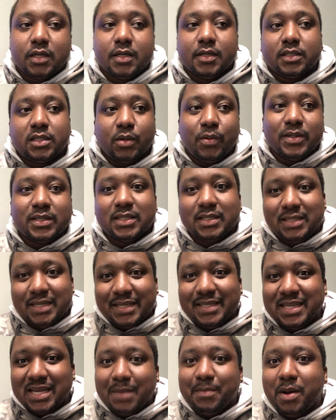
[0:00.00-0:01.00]
So it's a
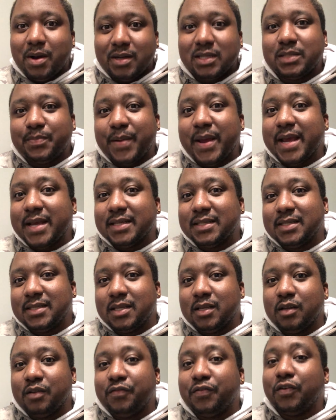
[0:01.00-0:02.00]
decent amount of space
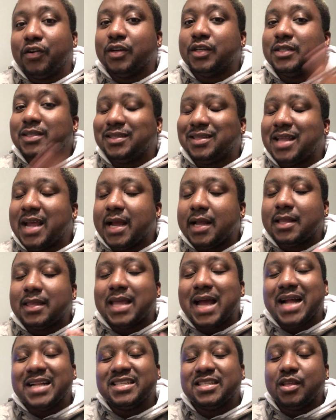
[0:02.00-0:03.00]
for like,
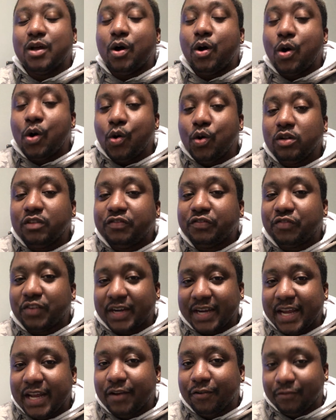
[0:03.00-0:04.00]
that's the whole
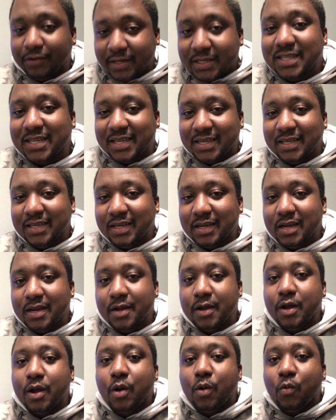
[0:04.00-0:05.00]
freaking reason
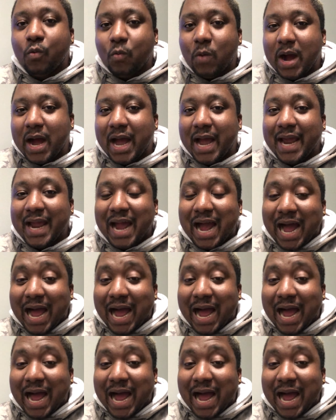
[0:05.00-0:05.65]
why